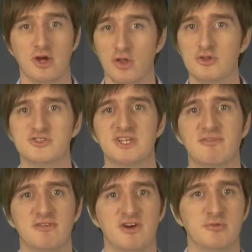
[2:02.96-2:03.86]
other
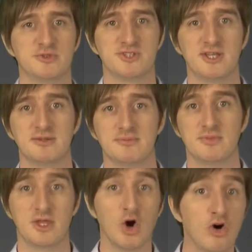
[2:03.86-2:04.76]
75%,
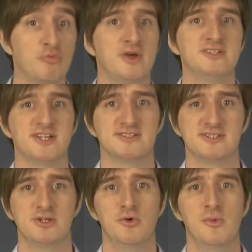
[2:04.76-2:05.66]
the off-page
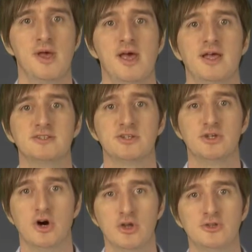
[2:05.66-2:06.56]
SEO, until
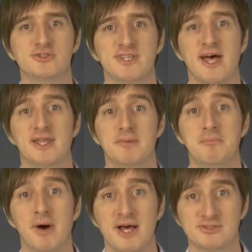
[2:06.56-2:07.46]
you understand
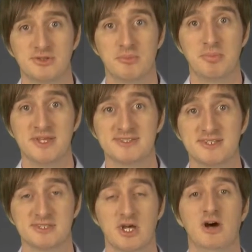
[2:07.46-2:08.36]
and master the
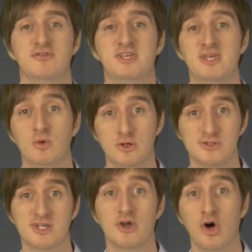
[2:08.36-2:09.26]
basics of
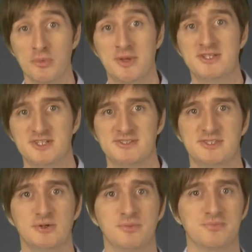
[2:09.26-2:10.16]
keywords and on-page
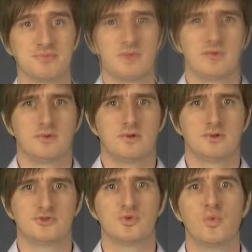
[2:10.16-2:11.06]
SEO.
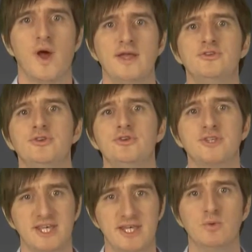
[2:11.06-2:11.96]
So why do
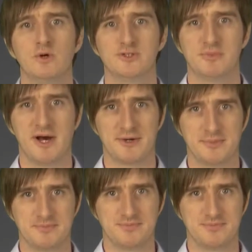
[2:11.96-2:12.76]
keywords matter?